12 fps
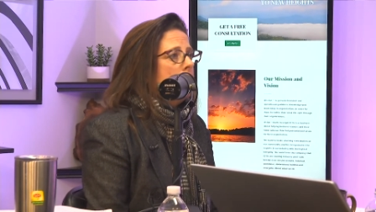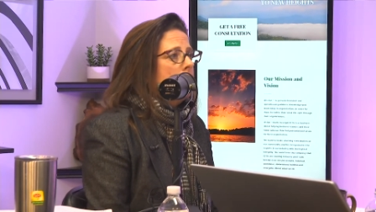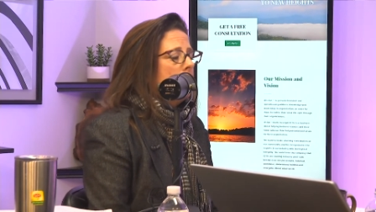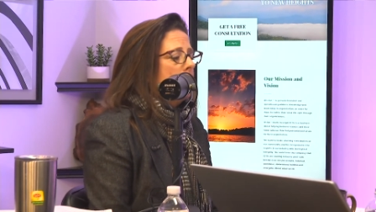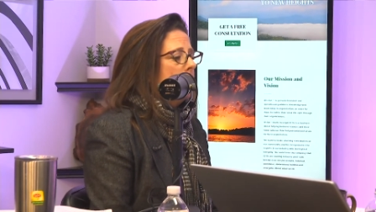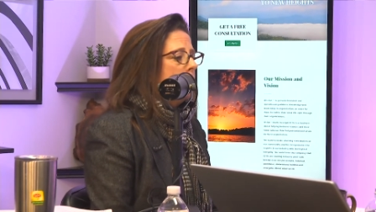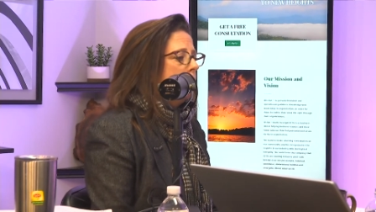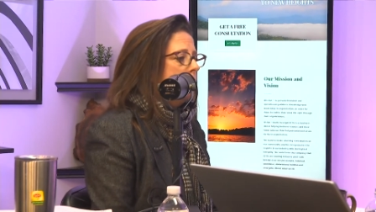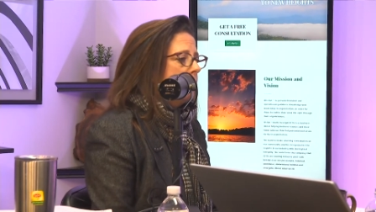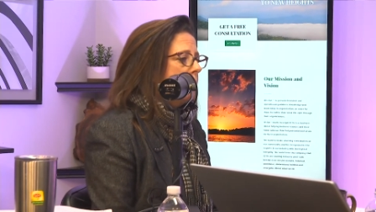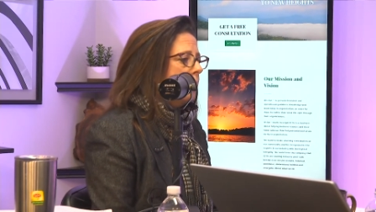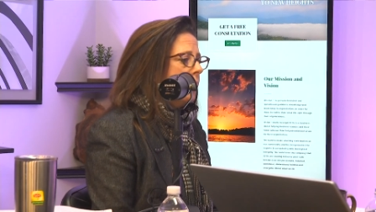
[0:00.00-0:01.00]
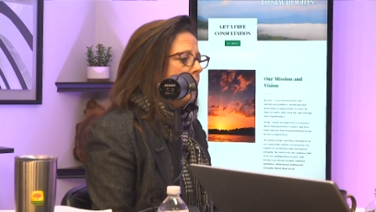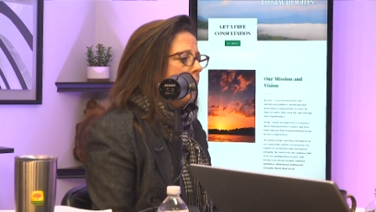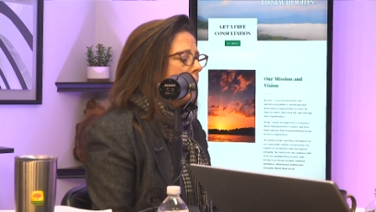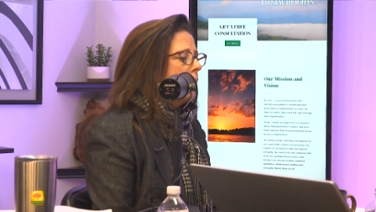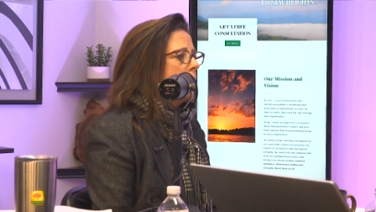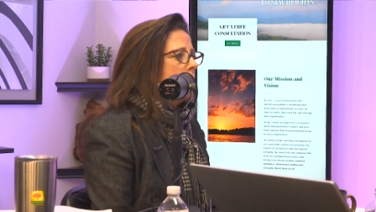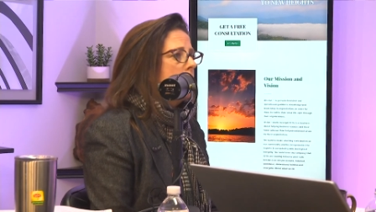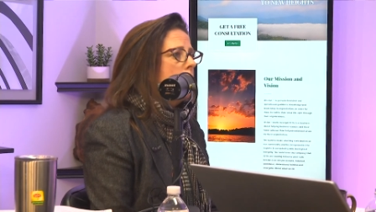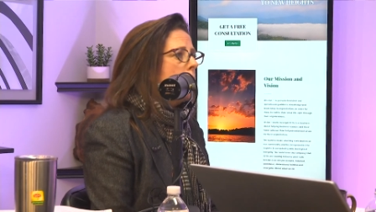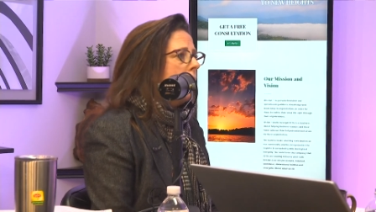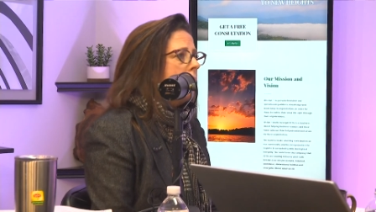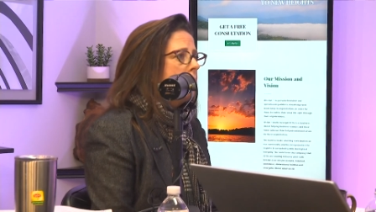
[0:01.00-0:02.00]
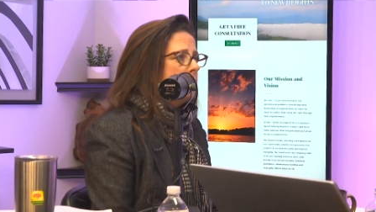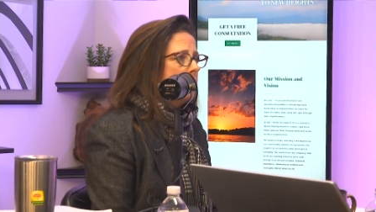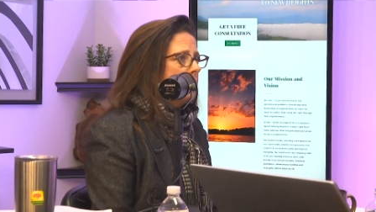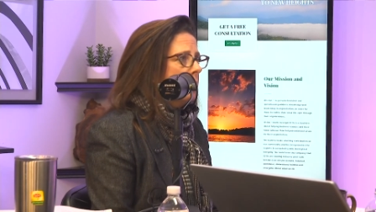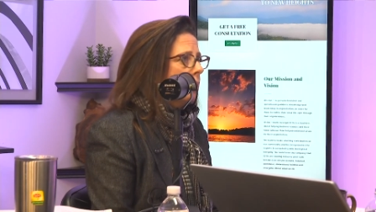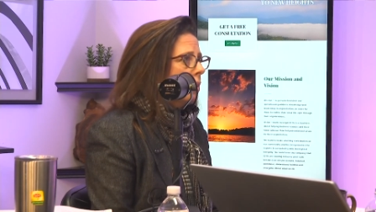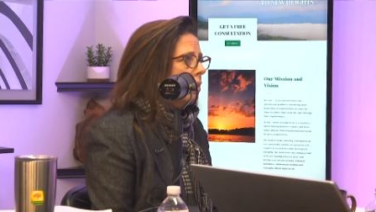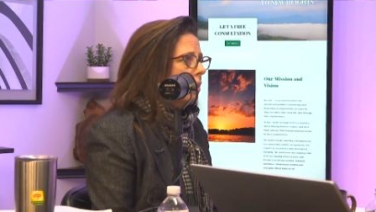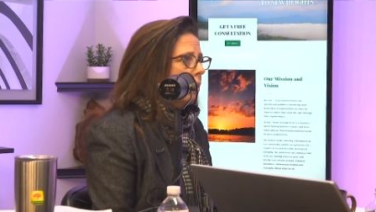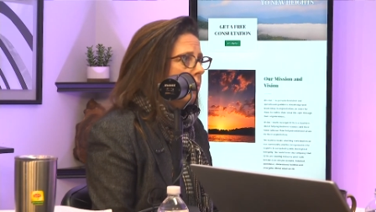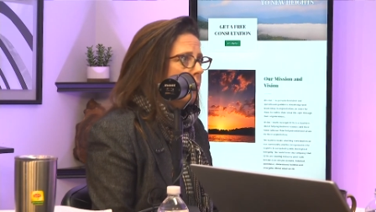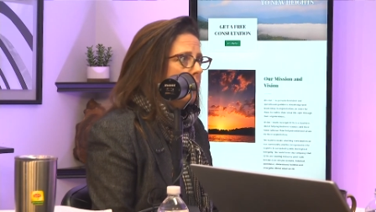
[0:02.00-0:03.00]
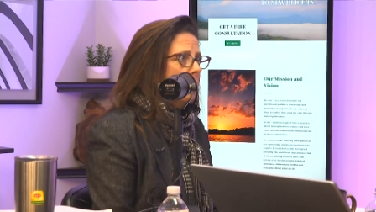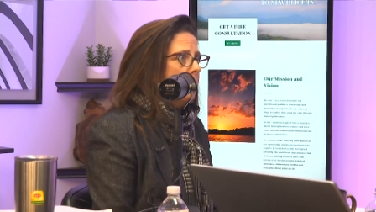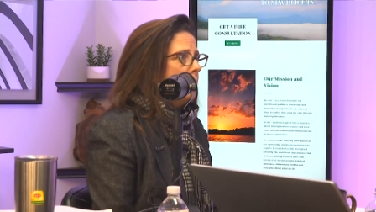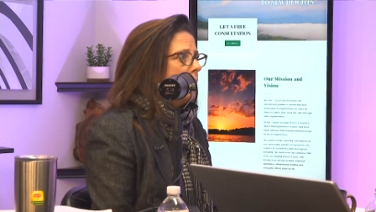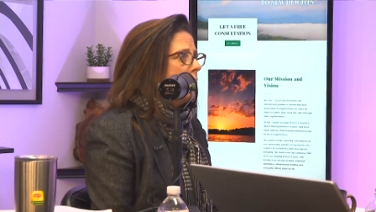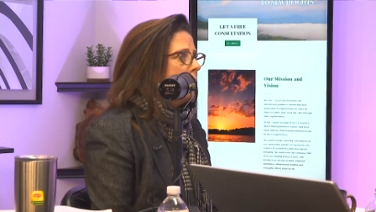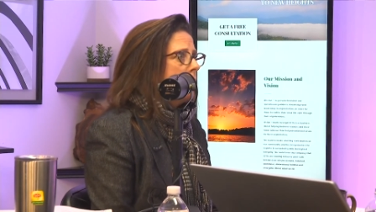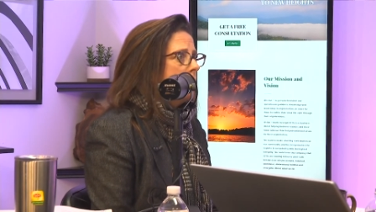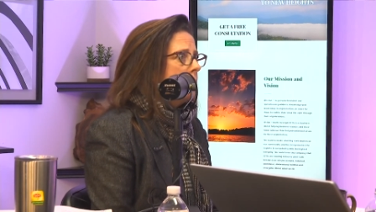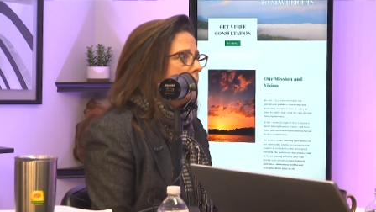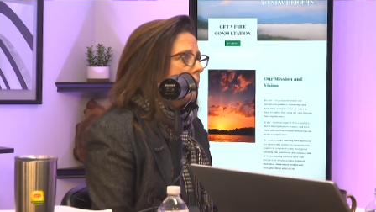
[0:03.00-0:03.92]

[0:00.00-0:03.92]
Mm-hmm. Um, we're not going to go out and, you know, uh,